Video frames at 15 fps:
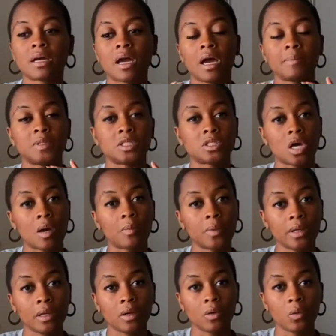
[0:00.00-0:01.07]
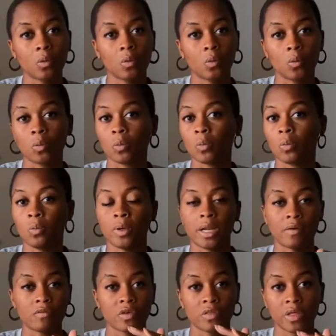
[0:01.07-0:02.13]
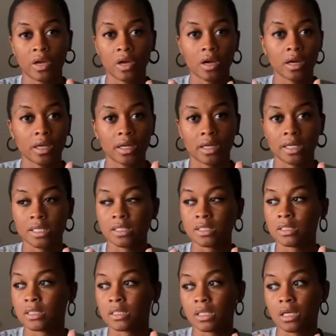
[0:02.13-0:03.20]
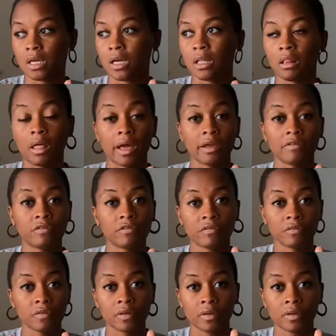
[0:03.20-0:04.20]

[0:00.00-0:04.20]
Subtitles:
I'm stopping whenever there is a life